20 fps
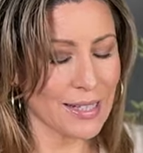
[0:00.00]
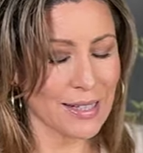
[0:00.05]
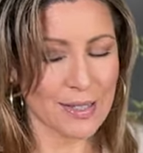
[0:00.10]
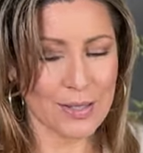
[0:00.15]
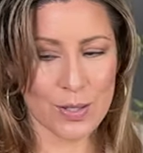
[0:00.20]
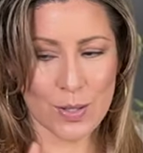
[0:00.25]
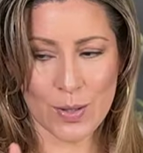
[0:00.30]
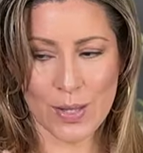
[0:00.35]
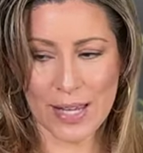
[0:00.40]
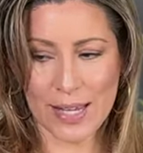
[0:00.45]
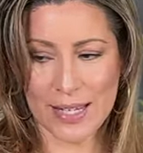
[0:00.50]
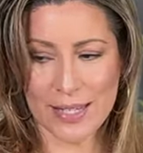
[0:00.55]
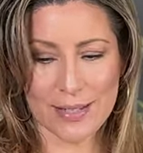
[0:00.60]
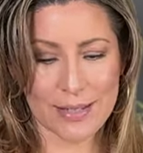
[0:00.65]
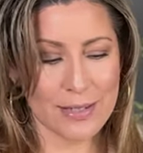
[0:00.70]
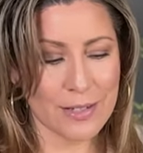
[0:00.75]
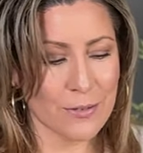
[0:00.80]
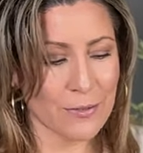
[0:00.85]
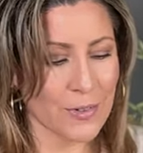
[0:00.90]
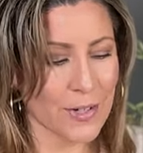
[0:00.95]
so that
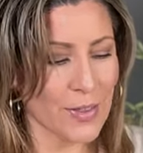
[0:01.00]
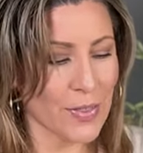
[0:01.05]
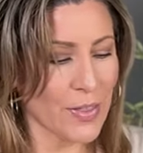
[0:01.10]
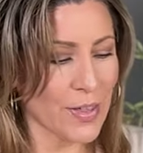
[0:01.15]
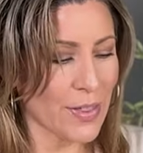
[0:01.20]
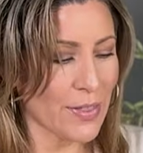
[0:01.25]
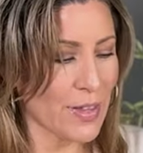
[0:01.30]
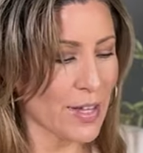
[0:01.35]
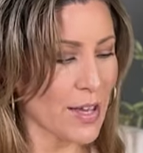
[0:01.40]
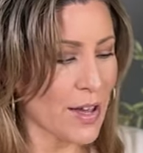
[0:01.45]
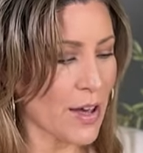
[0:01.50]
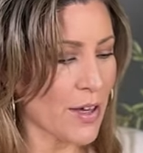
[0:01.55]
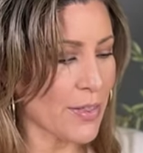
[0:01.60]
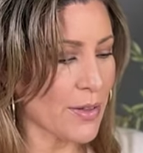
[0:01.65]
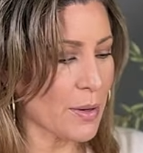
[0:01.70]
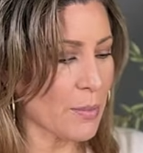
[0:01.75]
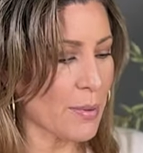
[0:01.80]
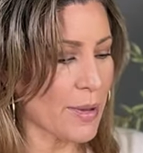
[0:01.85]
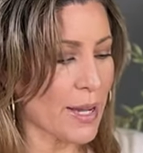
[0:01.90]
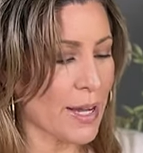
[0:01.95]
is different than the
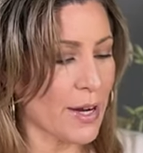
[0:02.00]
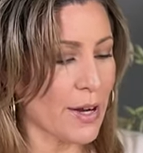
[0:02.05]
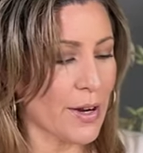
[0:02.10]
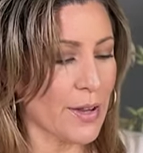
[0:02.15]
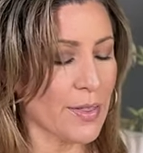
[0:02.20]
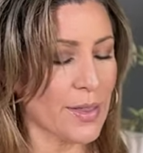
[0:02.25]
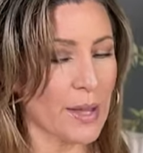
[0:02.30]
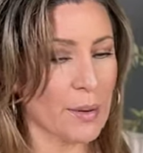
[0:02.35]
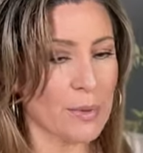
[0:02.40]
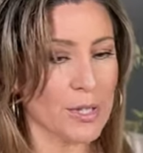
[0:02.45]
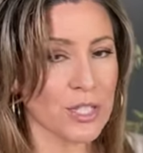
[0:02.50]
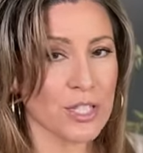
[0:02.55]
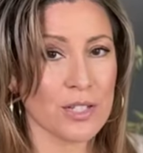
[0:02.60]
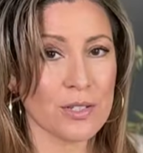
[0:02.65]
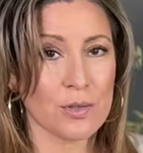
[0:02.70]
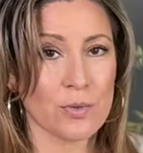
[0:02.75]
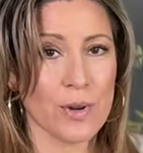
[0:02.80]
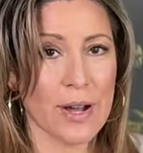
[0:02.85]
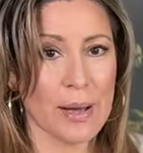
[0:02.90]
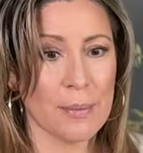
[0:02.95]
other pair. They were
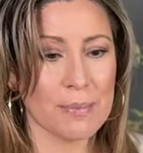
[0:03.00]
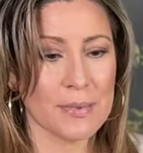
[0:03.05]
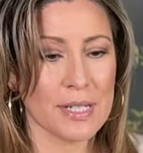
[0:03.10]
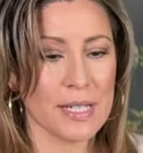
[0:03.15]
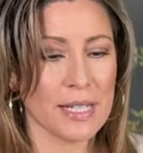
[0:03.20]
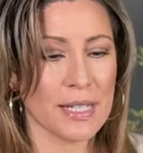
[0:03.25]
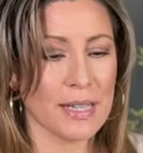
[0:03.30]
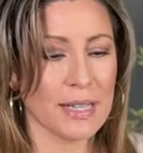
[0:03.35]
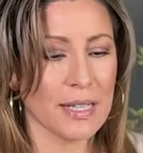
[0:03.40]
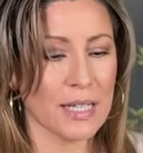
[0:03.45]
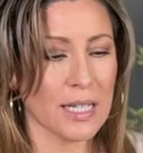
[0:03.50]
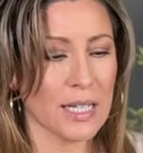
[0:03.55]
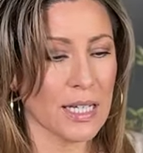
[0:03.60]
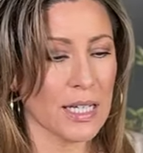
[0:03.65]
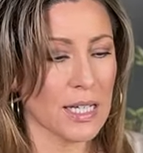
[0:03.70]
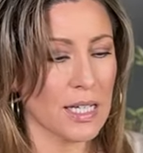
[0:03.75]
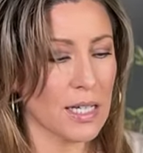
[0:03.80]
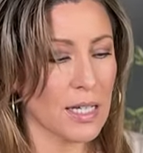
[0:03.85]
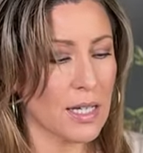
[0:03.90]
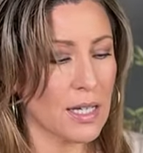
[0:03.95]
just wrapped in the